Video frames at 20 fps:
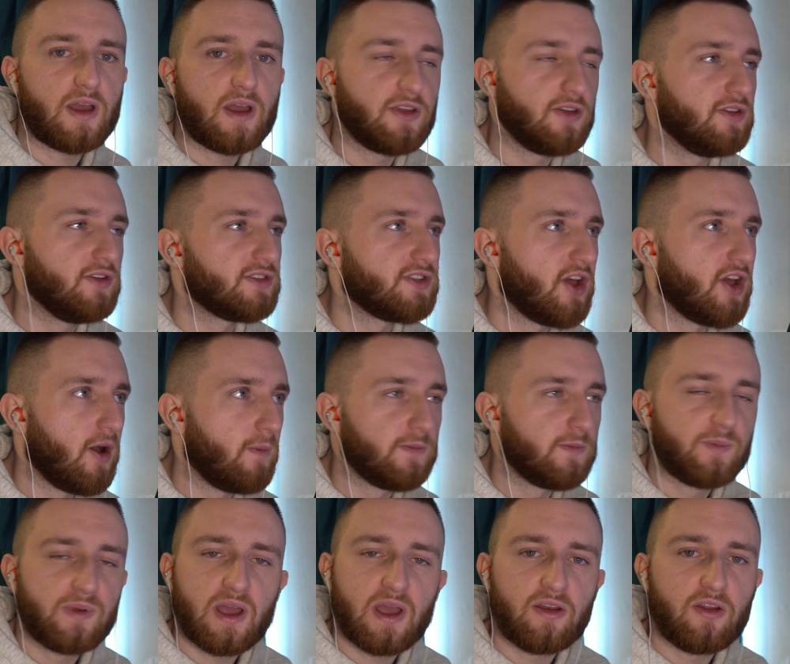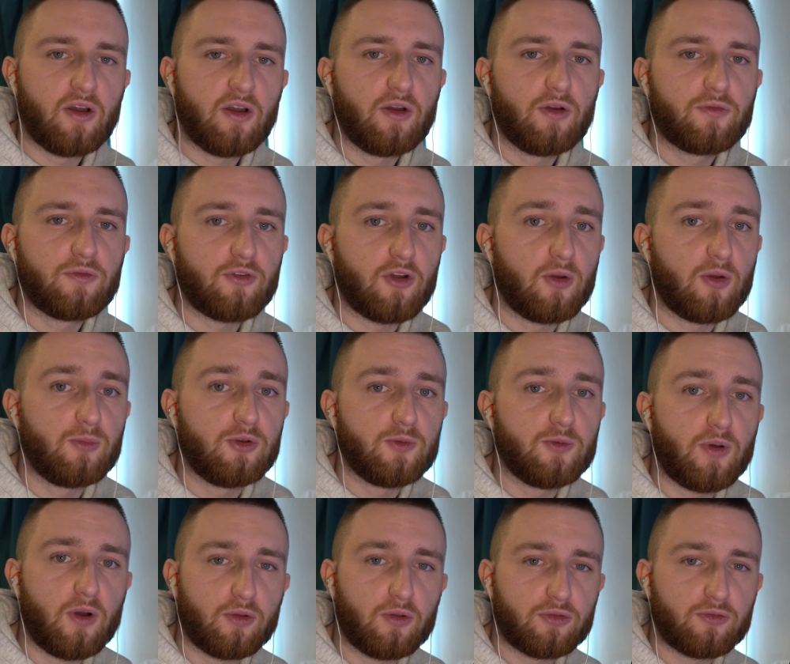I used Nahum's piano from
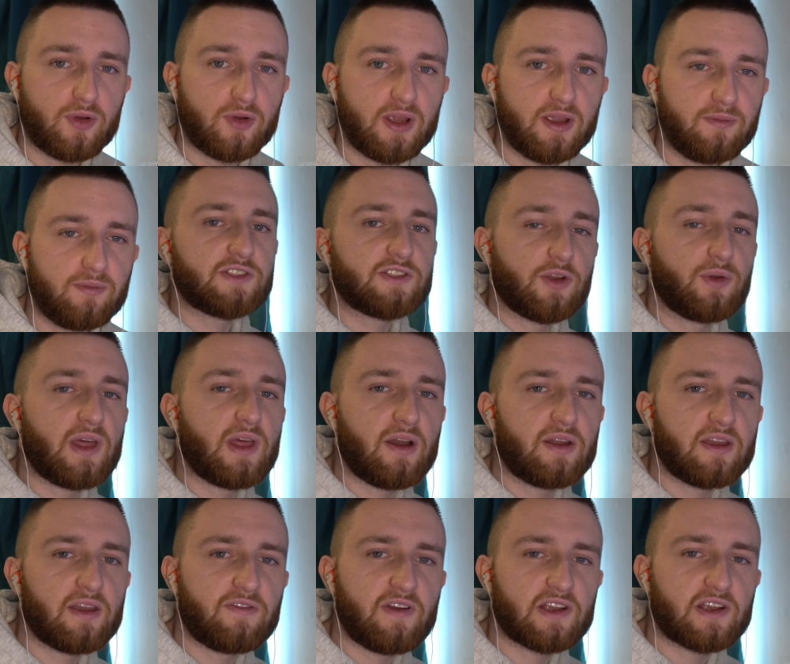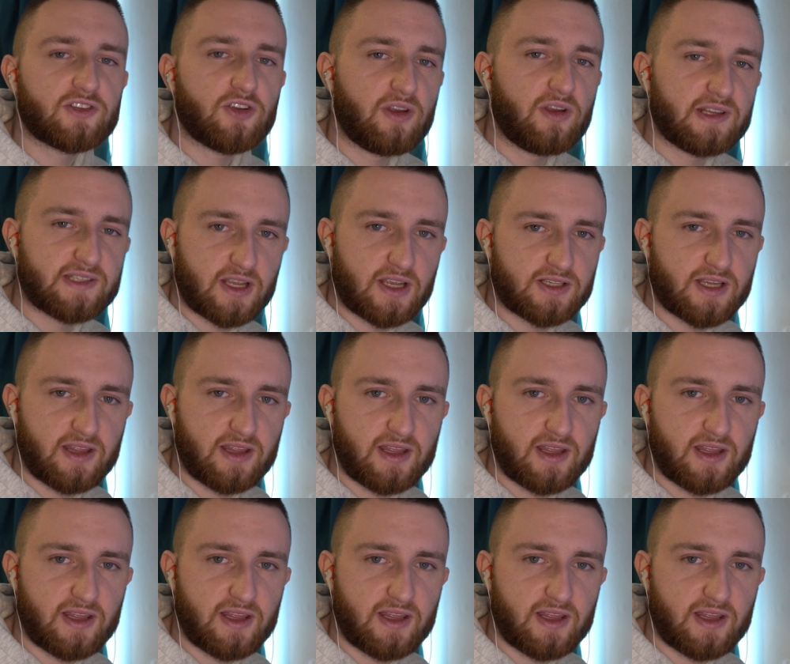Loophole 3. So without any effects on, it sounds like